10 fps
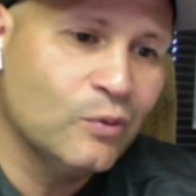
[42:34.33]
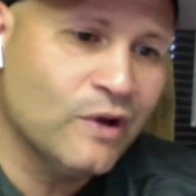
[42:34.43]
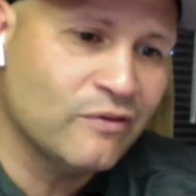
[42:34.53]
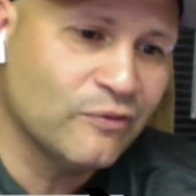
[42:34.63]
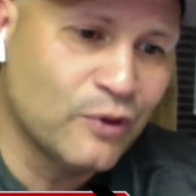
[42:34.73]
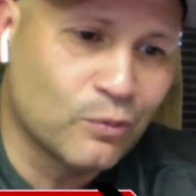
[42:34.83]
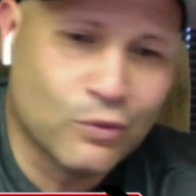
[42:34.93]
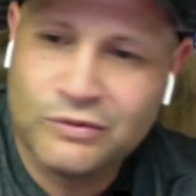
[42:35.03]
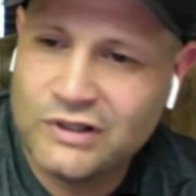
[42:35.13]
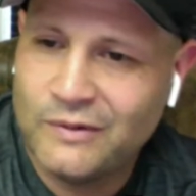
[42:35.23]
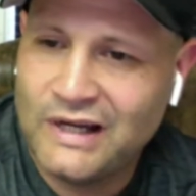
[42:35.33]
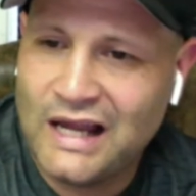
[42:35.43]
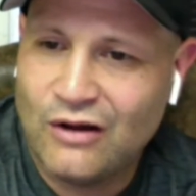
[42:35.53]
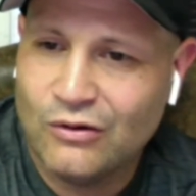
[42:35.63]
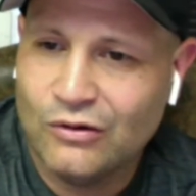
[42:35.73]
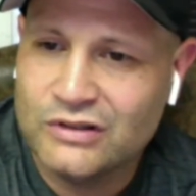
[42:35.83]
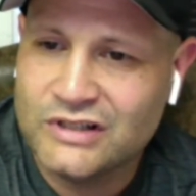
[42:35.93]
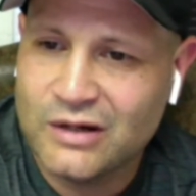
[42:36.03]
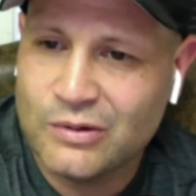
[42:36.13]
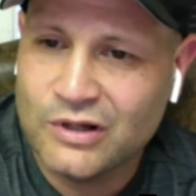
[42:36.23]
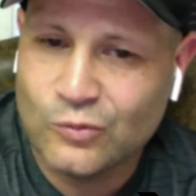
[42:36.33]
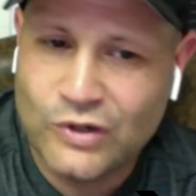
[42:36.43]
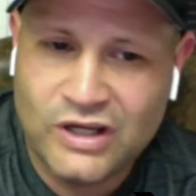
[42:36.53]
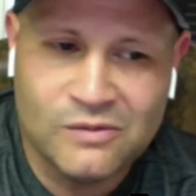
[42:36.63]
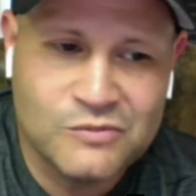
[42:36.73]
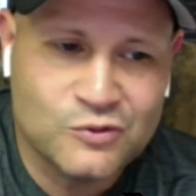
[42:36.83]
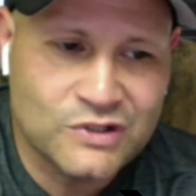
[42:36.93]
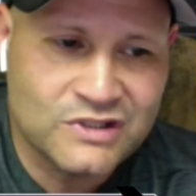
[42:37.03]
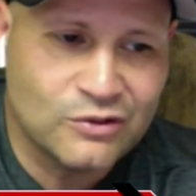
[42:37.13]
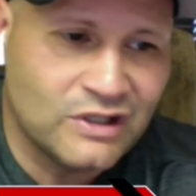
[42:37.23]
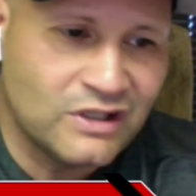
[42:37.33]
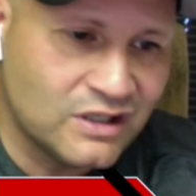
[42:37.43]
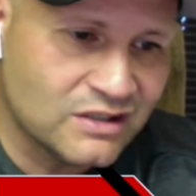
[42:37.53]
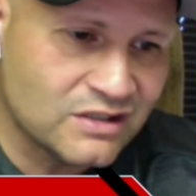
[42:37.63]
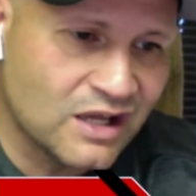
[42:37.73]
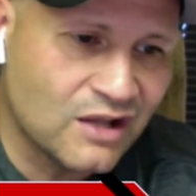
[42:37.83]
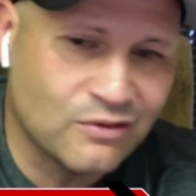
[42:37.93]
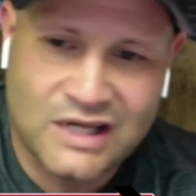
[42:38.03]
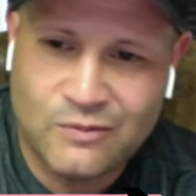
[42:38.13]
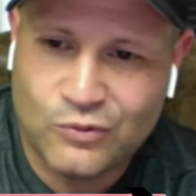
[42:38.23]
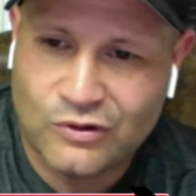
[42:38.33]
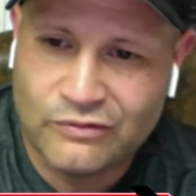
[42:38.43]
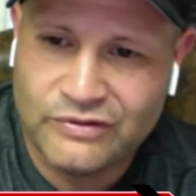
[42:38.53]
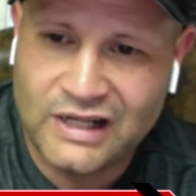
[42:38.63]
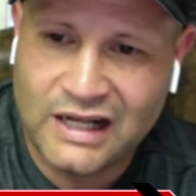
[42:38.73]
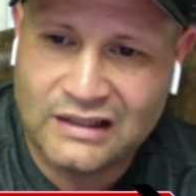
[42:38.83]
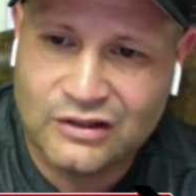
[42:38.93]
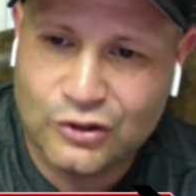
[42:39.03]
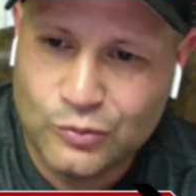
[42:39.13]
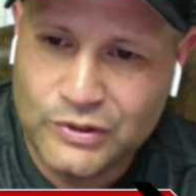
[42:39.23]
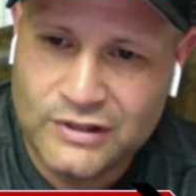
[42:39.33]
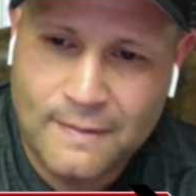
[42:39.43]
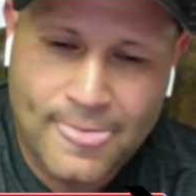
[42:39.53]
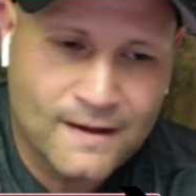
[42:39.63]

We have a film room coming out on Darrion Williams. We still need to get together and take one on Ven-Allen Lubin.